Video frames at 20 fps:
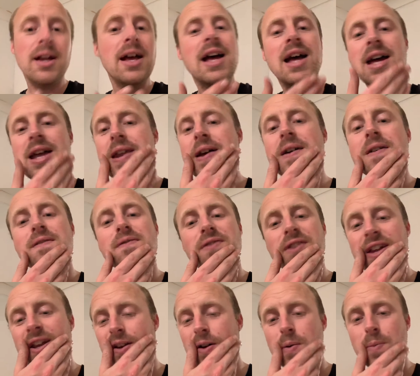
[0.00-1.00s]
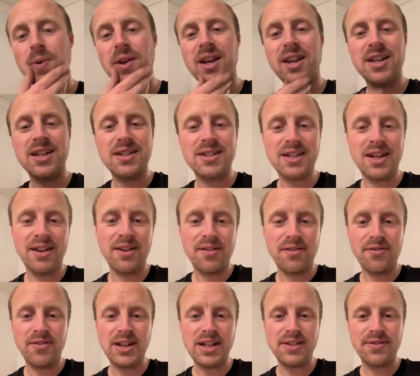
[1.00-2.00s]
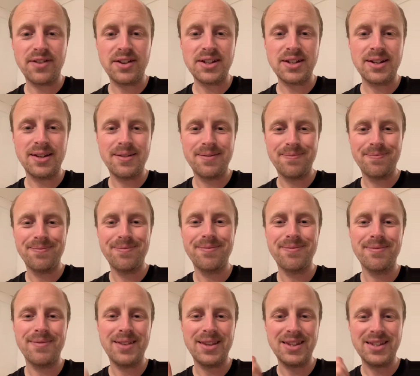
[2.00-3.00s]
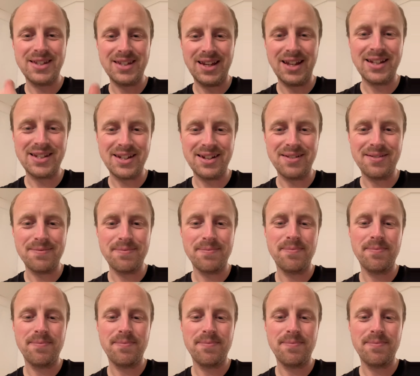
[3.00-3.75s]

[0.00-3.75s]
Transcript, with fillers: and hopefully a little bit less face fuzz. See you soon.